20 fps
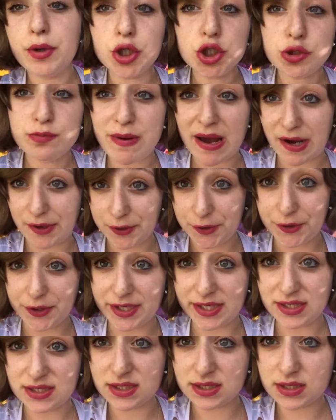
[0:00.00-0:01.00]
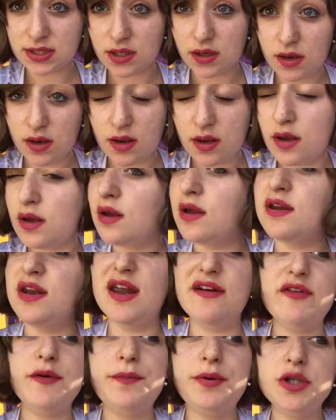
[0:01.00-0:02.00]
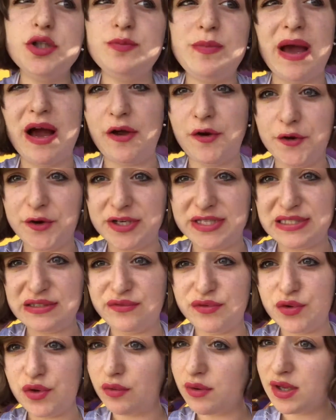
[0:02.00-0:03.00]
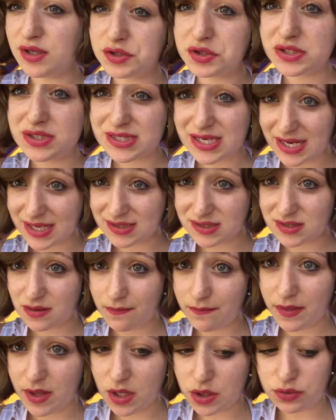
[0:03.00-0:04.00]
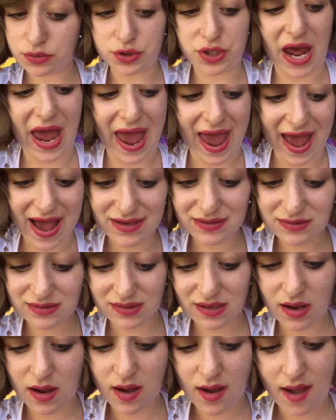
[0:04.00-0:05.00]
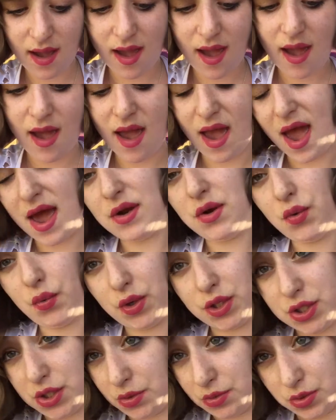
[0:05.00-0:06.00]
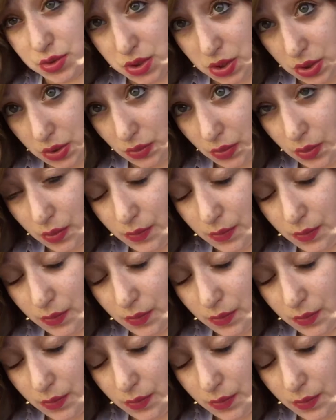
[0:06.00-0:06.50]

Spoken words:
push boundaries. Never push boundaries. If you don't understand something, you should ask and or don't do.